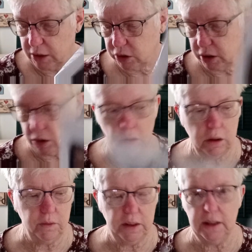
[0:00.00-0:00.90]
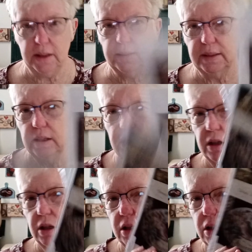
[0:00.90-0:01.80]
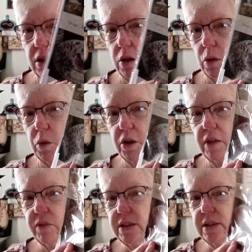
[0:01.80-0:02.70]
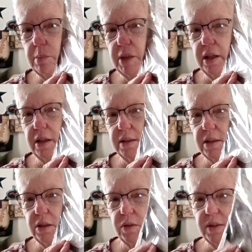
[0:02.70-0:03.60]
actually all of these, were given to me to